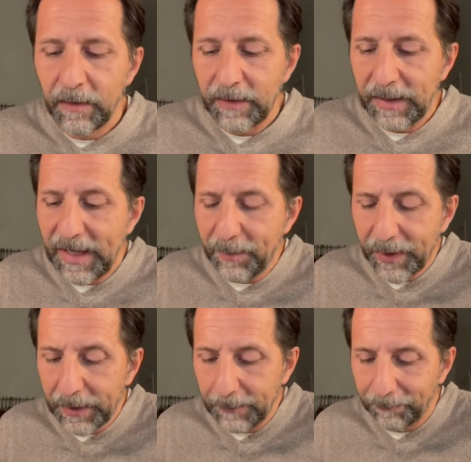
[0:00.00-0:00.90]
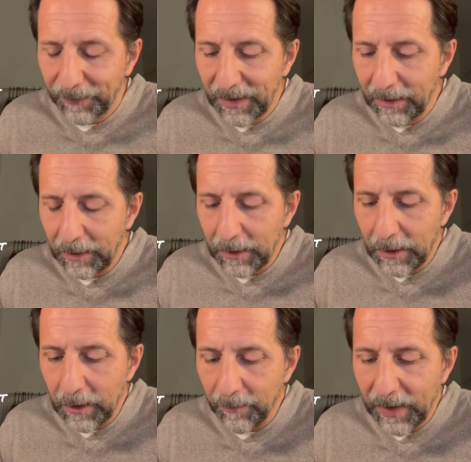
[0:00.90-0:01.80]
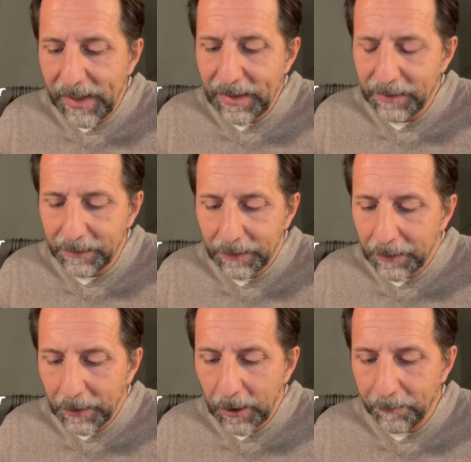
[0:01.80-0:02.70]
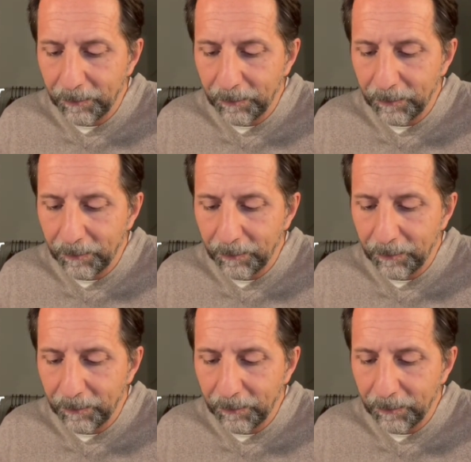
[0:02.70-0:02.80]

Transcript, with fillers: that happened um, as uh,